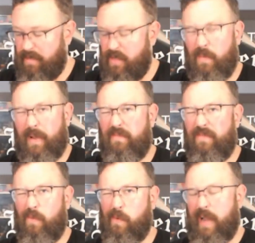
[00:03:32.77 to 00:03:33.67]
I'm going to do about
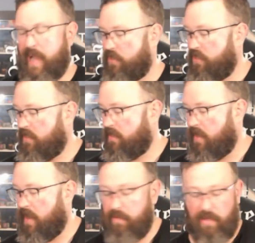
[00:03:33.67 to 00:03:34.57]
4 dashes.
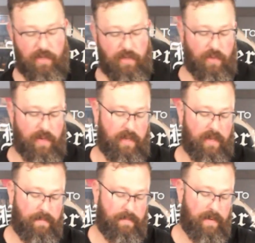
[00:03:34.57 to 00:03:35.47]
I really enjoy
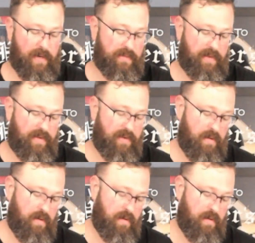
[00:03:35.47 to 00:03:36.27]
the bitters flavor.